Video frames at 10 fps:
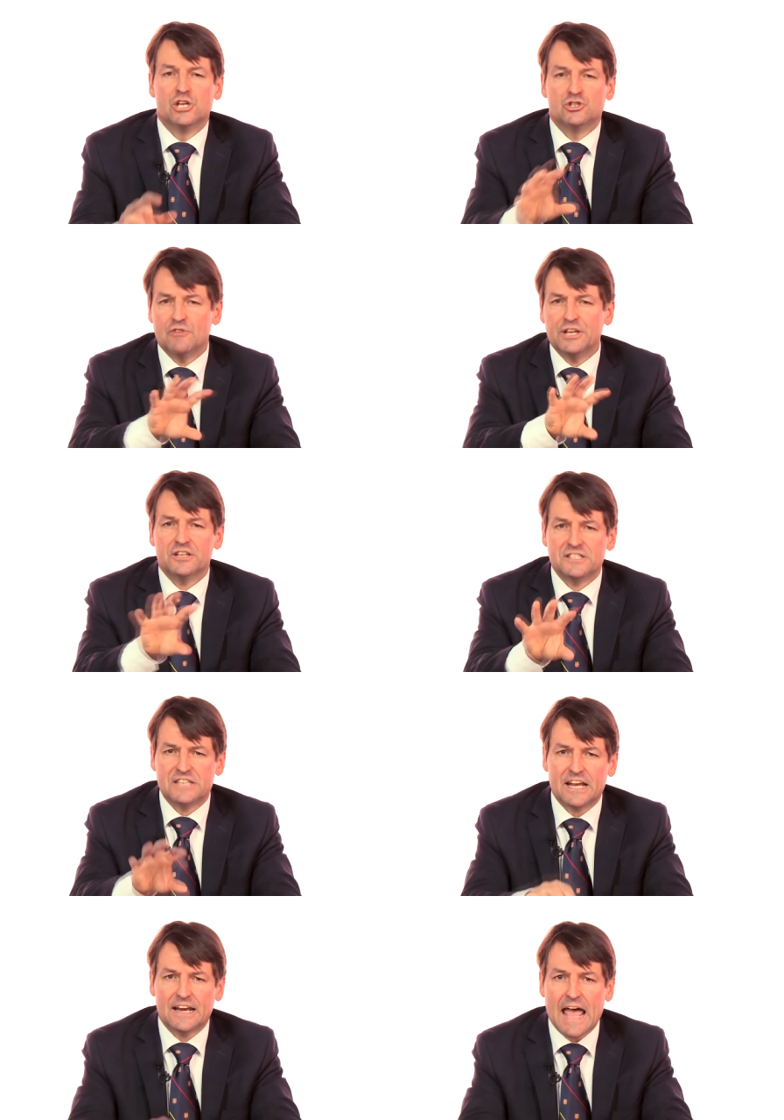During the
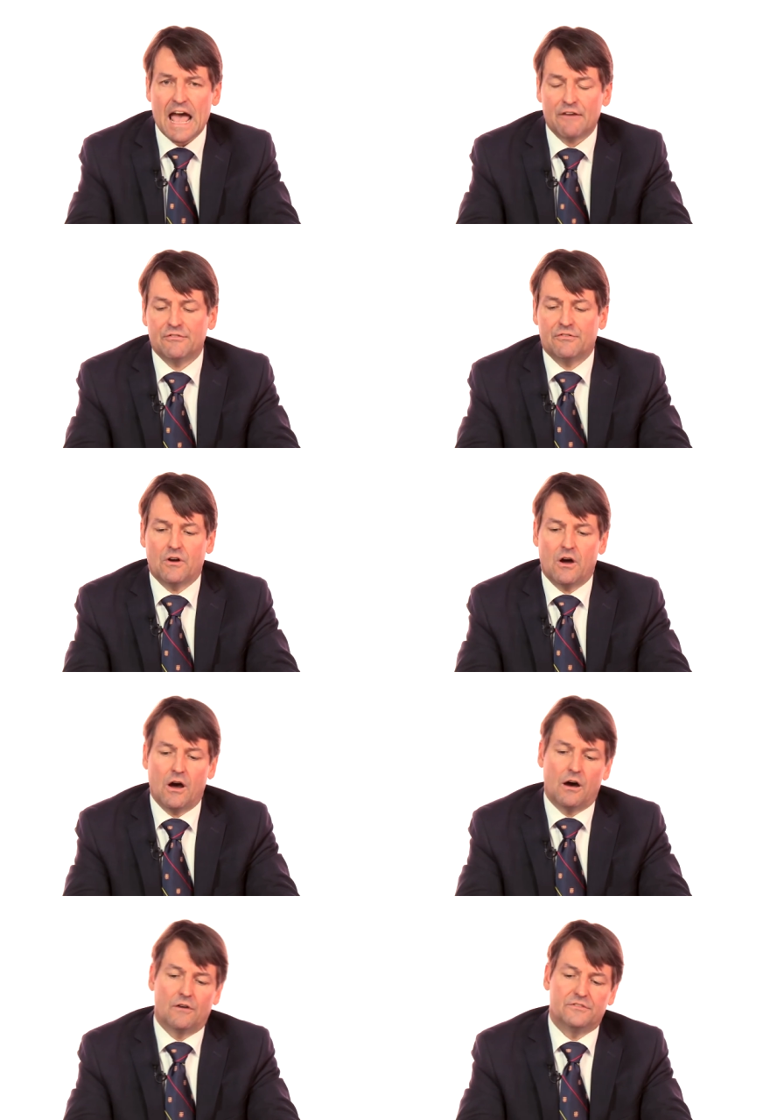second half
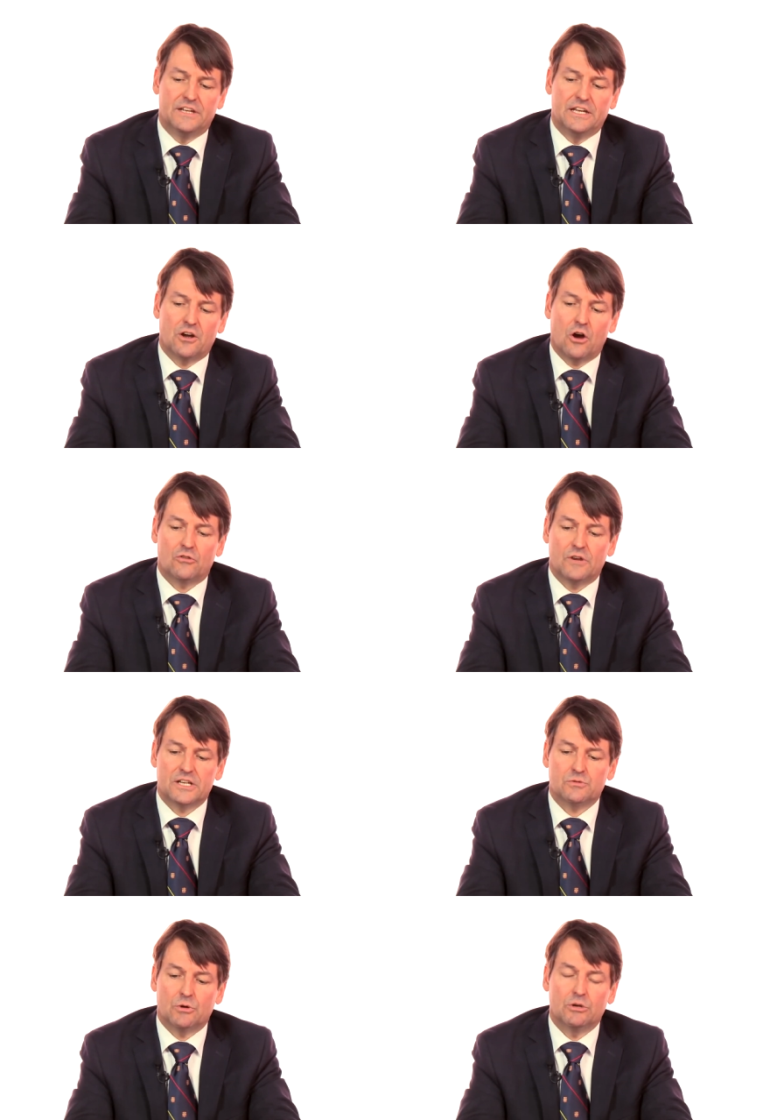of the
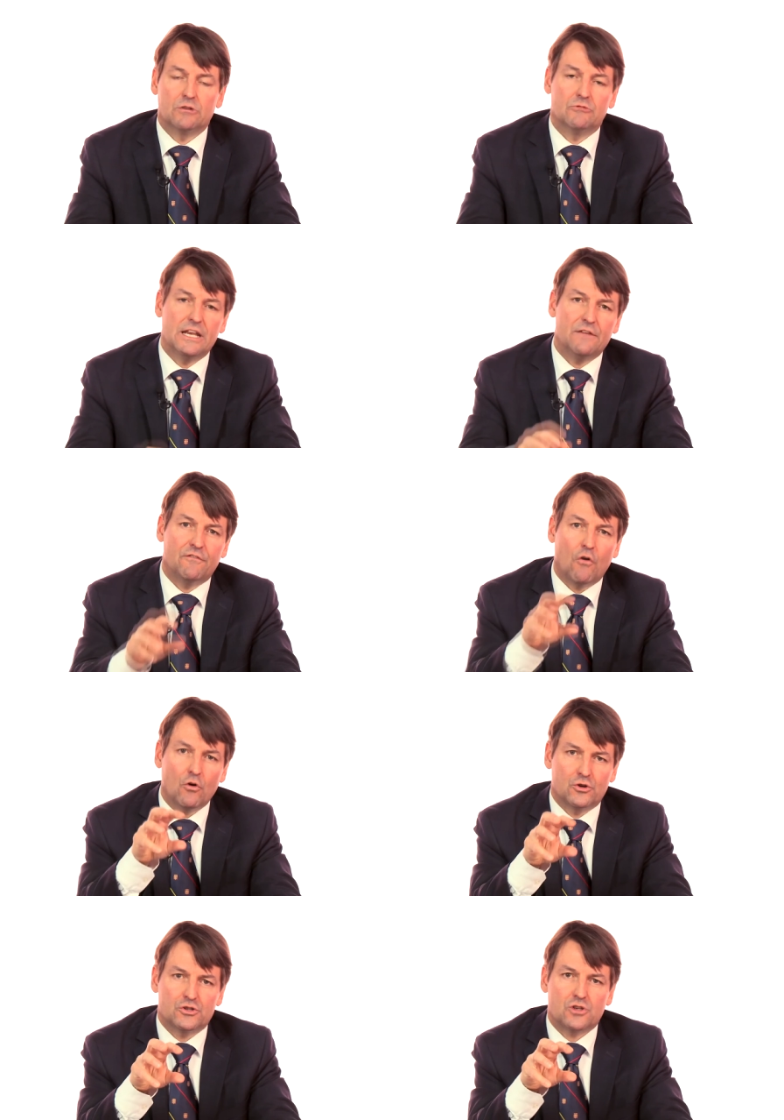Congress, we will really
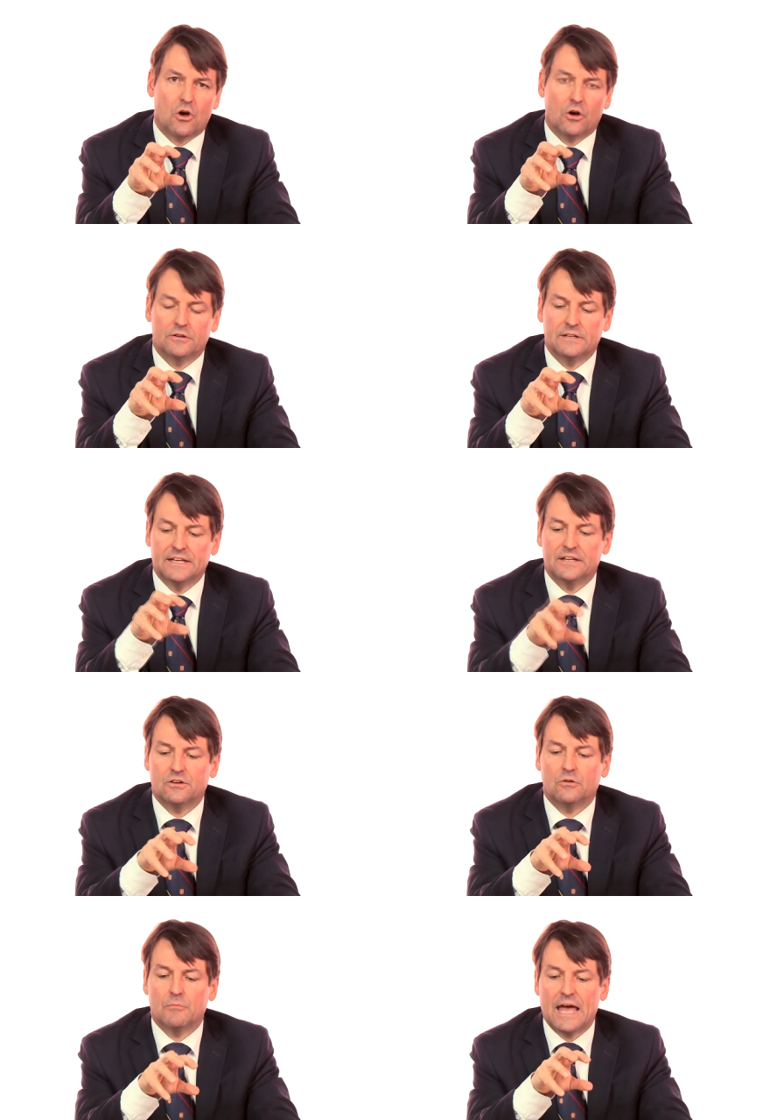focus on
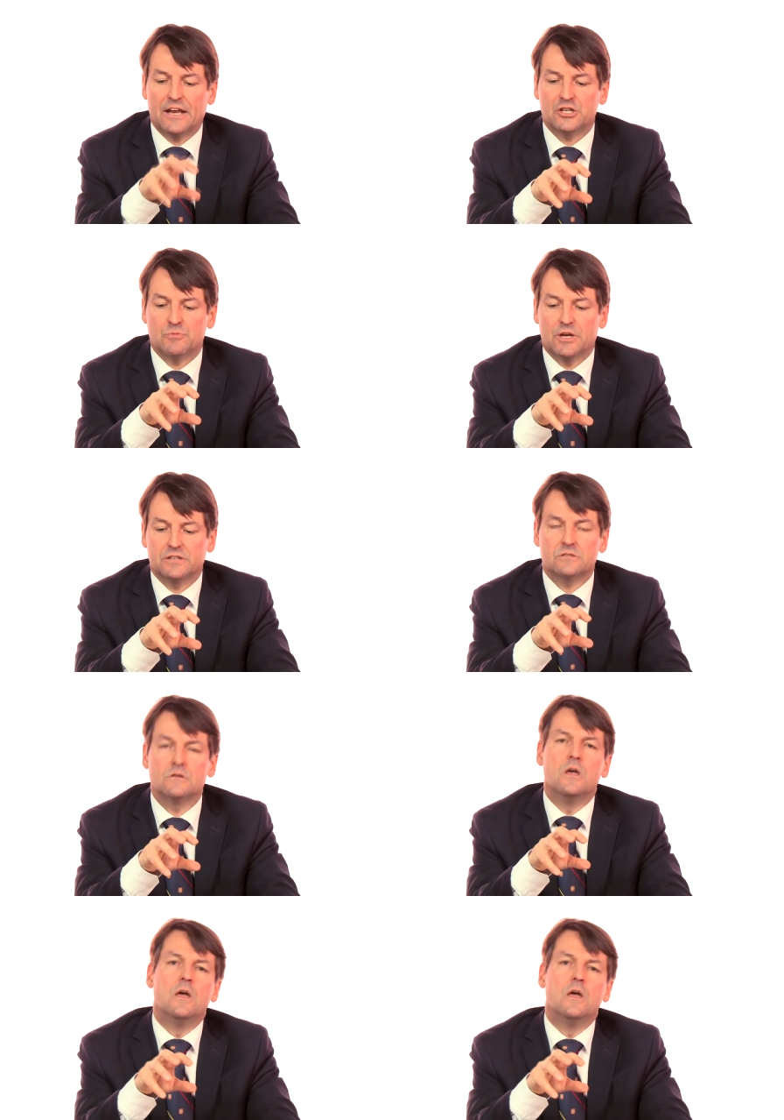clinical management,